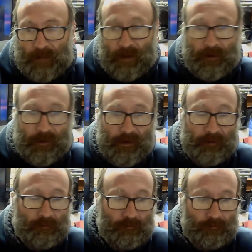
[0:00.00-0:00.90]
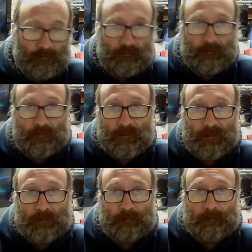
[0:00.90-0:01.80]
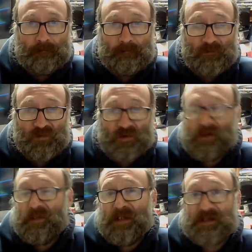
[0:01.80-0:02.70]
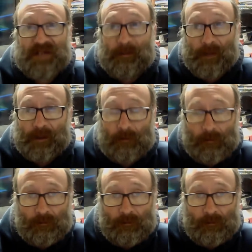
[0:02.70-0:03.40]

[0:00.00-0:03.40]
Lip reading: Other than try to think of something.